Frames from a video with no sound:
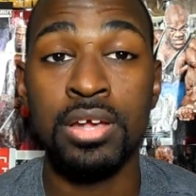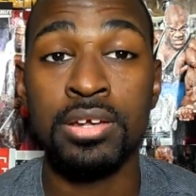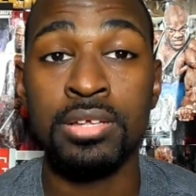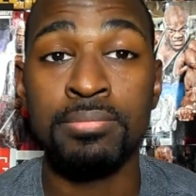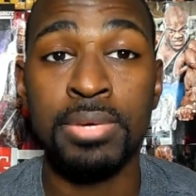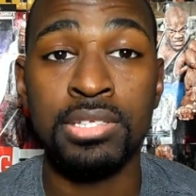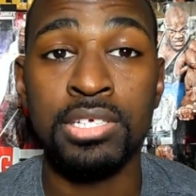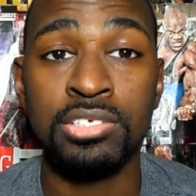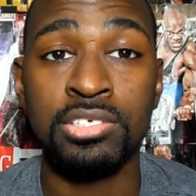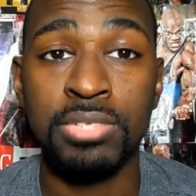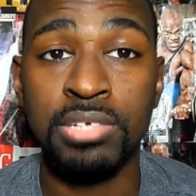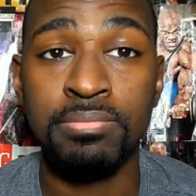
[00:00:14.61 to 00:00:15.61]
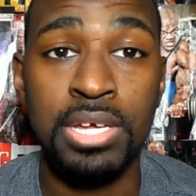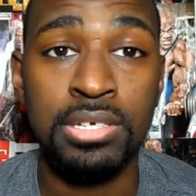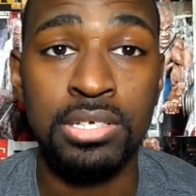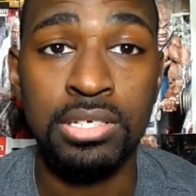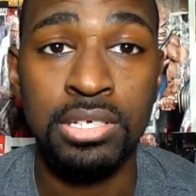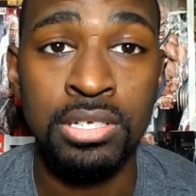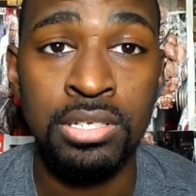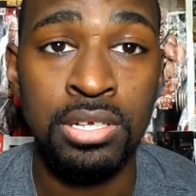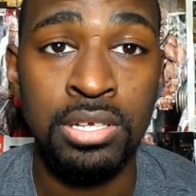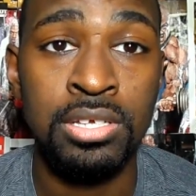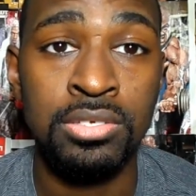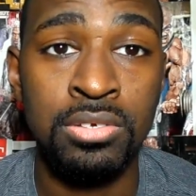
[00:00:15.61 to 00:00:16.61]
Alrighty, about that Gym back
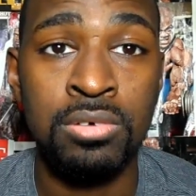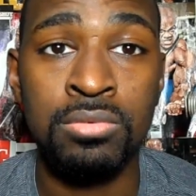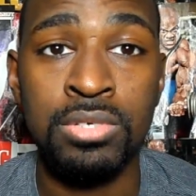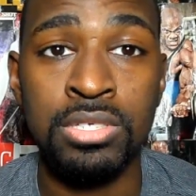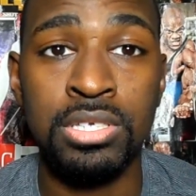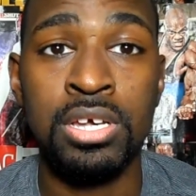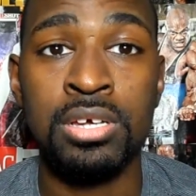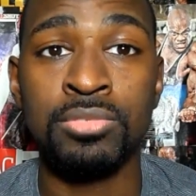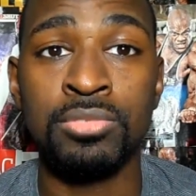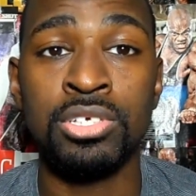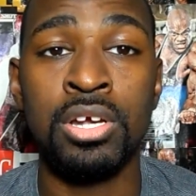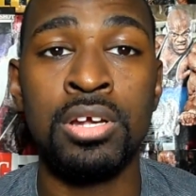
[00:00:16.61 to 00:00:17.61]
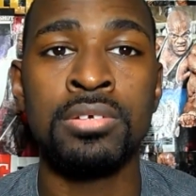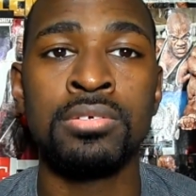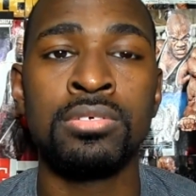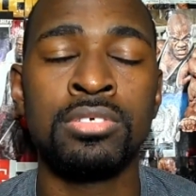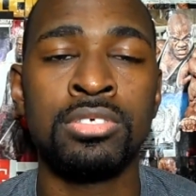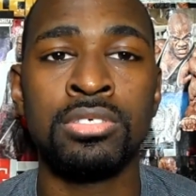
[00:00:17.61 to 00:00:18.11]
again. As always, I'm Char.